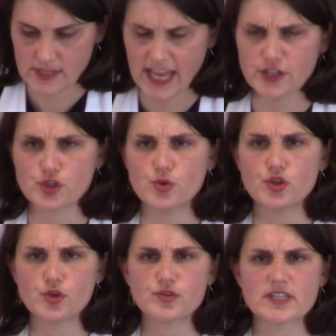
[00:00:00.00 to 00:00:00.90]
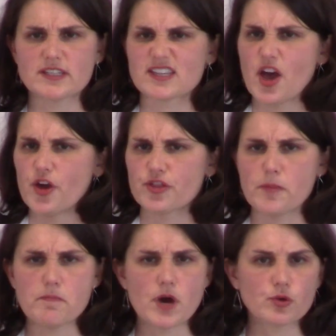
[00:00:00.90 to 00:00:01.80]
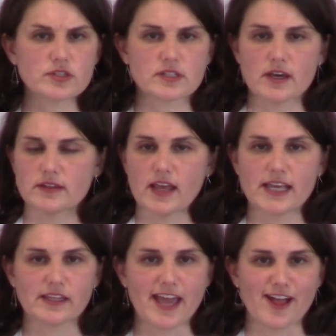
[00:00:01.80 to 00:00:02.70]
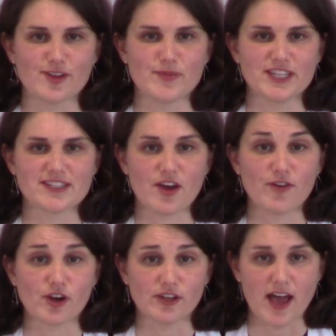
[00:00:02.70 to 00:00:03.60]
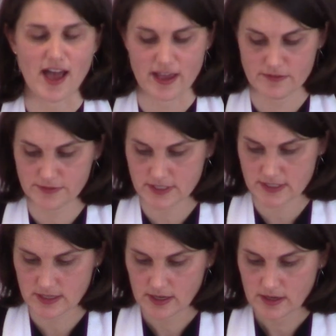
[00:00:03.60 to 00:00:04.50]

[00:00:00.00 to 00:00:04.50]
and who uses the most unlikely elements of our lives